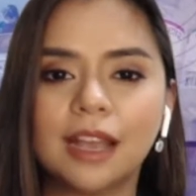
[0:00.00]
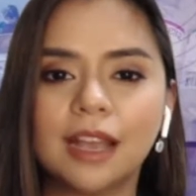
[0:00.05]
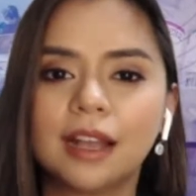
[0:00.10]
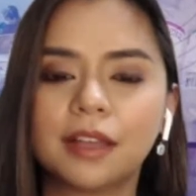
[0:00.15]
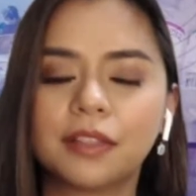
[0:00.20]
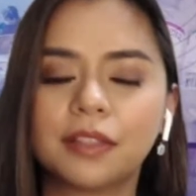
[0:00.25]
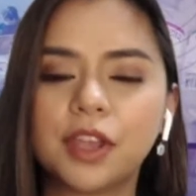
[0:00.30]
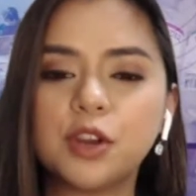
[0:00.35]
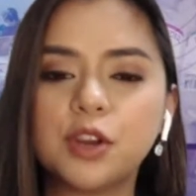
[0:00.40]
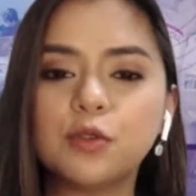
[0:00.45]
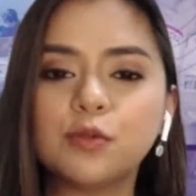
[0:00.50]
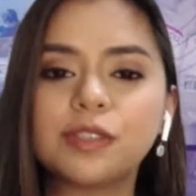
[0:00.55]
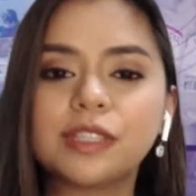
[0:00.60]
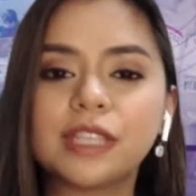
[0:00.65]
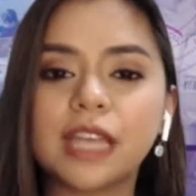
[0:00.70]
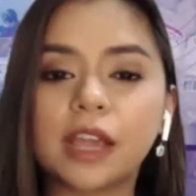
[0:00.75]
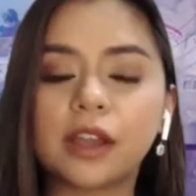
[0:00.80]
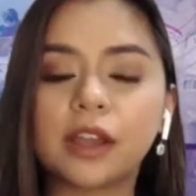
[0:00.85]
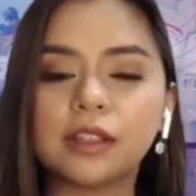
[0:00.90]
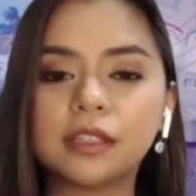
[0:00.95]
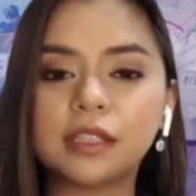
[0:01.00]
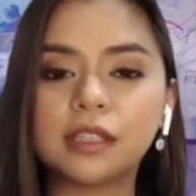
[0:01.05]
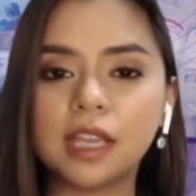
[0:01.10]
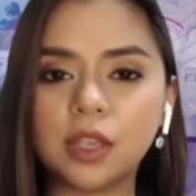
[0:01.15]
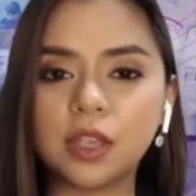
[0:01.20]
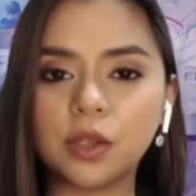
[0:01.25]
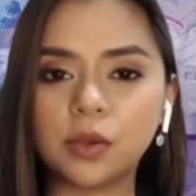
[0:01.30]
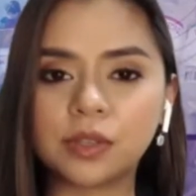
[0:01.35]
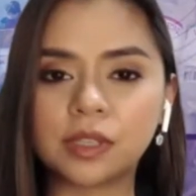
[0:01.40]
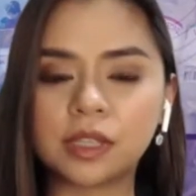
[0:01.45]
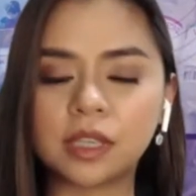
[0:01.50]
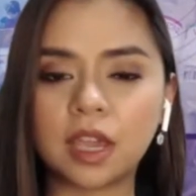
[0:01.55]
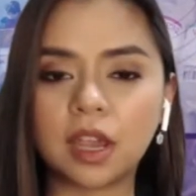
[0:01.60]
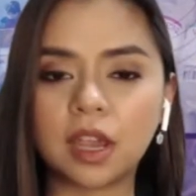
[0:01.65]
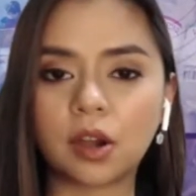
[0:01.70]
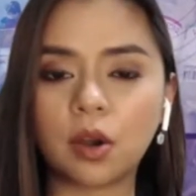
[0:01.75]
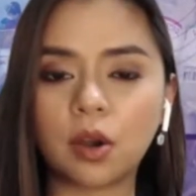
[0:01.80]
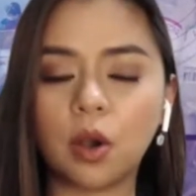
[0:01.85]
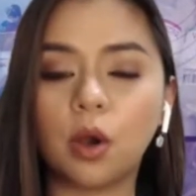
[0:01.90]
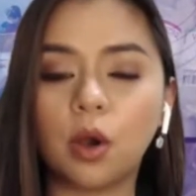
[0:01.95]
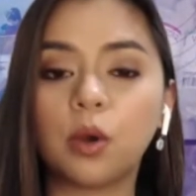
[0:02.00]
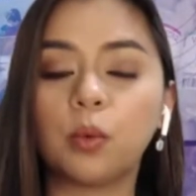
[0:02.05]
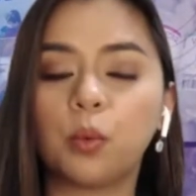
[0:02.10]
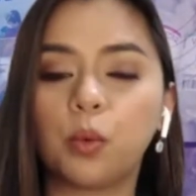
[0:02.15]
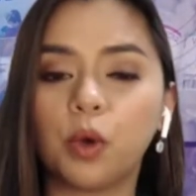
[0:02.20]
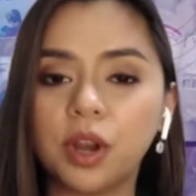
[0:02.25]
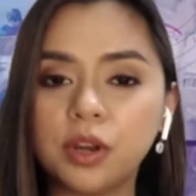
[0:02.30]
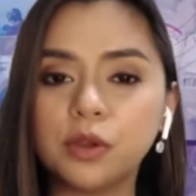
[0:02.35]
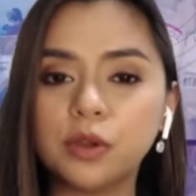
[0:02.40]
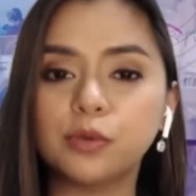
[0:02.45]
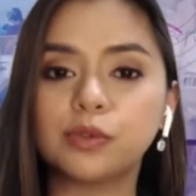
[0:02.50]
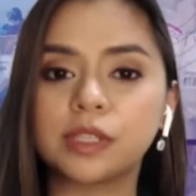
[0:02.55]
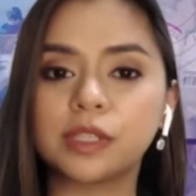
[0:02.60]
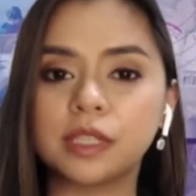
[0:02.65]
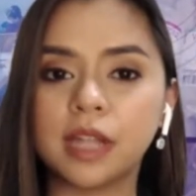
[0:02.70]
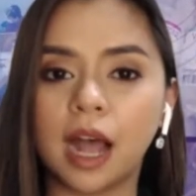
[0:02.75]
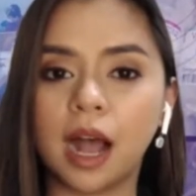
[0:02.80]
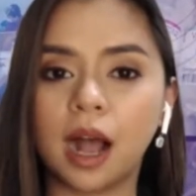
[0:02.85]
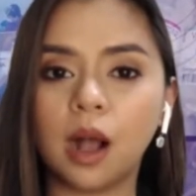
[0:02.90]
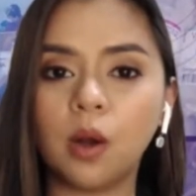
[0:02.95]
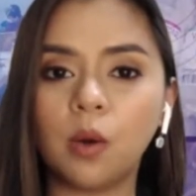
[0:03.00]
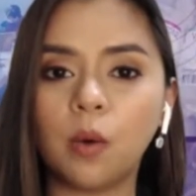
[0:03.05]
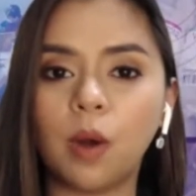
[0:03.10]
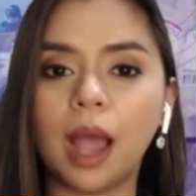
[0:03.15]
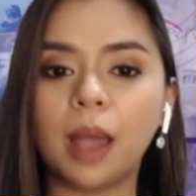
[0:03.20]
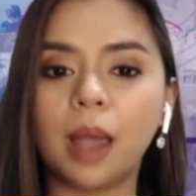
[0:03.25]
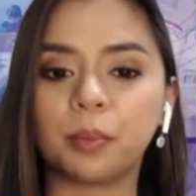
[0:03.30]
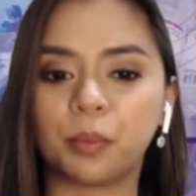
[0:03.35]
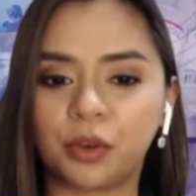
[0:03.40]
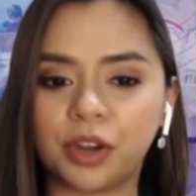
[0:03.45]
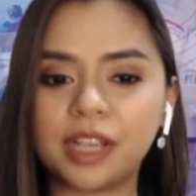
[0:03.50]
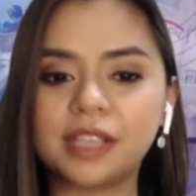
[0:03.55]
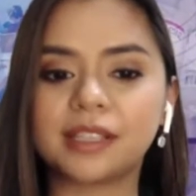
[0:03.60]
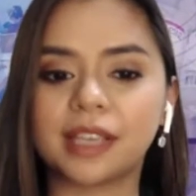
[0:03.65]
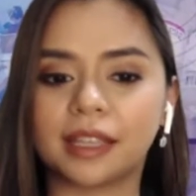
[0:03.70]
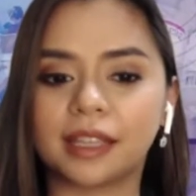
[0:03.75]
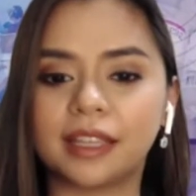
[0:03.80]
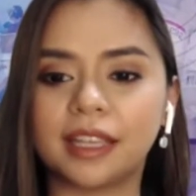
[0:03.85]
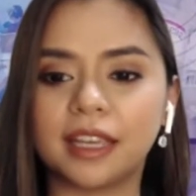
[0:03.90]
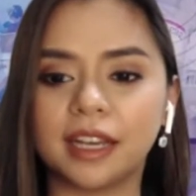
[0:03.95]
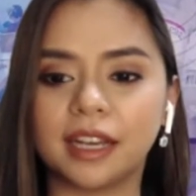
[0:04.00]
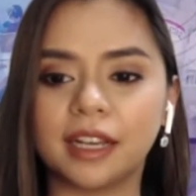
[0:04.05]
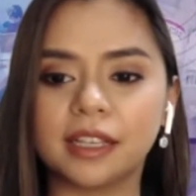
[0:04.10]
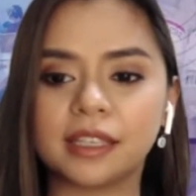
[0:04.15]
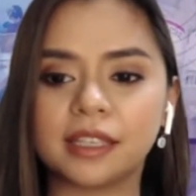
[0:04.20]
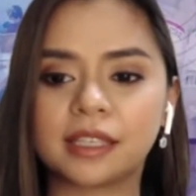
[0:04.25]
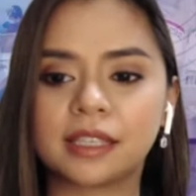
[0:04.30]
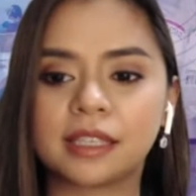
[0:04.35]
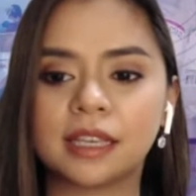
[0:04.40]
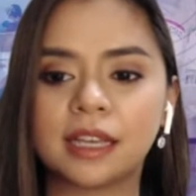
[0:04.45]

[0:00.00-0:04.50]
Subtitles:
The news day continues here on One News Now. I'm Riza Diaz.